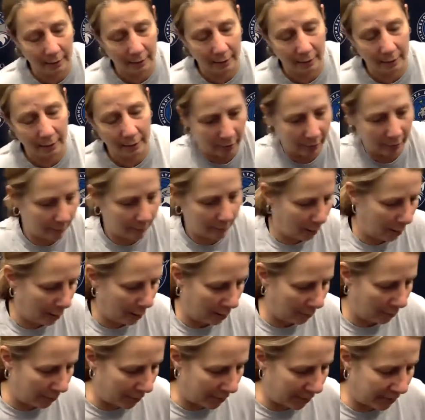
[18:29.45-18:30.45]
So,
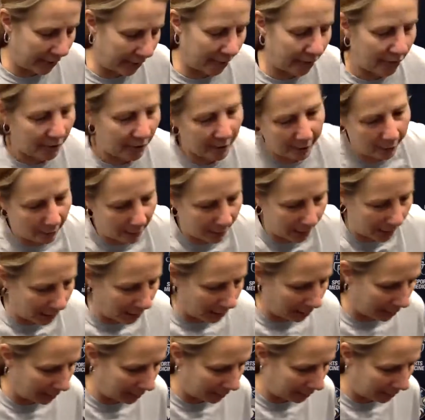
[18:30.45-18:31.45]
but 16, okay.